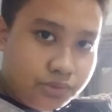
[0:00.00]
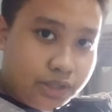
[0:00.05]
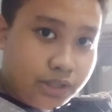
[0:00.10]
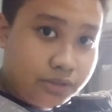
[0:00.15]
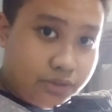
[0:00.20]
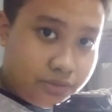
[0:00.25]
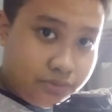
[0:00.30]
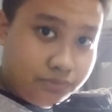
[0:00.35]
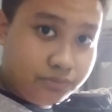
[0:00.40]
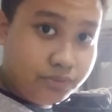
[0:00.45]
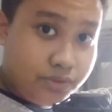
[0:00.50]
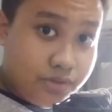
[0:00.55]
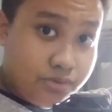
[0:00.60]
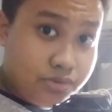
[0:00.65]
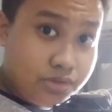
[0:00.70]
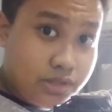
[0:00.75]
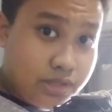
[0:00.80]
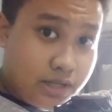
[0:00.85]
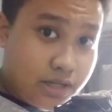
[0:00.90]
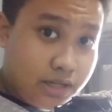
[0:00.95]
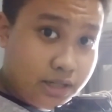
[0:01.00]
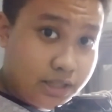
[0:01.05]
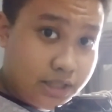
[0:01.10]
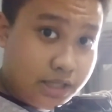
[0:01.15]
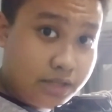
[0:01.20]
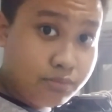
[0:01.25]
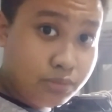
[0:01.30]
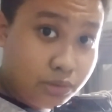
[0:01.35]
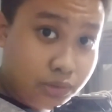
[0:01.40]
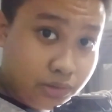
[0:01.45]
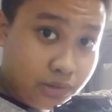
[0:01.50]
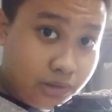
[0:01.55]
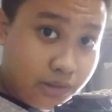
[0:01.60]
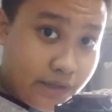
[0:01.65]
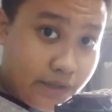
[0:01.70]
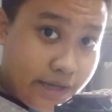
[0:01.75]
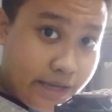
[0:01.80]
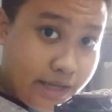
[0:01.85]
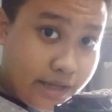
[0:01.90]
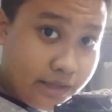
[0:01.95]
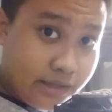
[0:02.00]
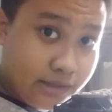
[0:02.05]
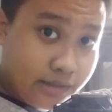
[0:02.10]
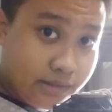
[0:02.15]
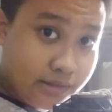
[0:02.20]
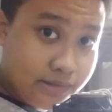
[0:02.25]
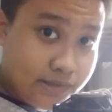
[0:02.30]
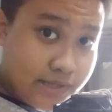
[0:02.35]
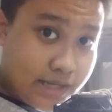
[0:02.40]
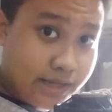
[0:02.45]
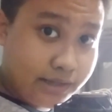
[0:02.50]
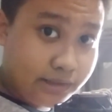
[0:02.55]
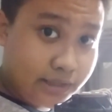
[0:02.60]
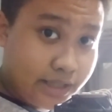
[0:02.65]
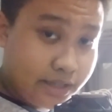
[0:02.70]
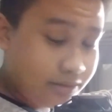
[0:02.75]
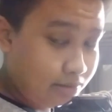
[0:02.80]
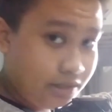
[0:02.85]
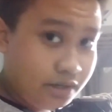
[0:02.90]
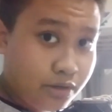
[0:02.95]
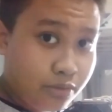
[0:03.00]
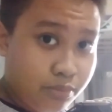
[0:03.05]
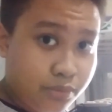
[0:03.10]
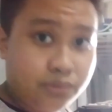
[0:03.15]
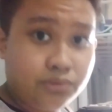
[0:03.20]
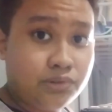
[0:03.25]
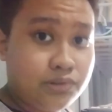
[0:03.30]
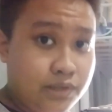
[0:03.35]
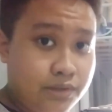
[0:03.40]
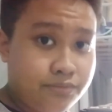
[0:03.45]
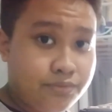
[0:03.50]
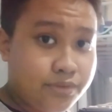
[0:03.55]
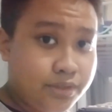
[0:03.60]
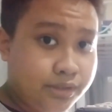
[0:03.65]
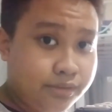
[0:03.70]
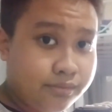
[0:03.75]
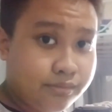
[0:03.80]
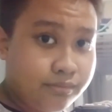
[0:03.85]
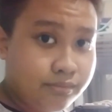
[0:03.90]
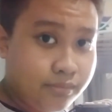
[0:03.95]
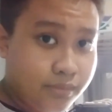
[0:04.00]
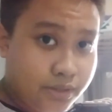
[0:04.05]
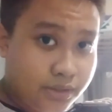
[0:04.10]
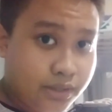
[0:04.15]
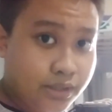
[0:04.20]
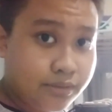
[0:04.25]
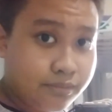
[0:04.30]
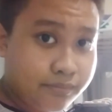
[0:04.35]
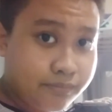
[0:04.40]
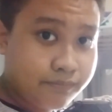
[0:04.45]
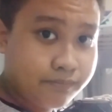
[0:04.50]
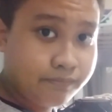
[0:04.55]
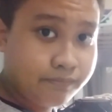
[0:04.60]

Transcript: not confuse cable and satellite. They are both different, okay?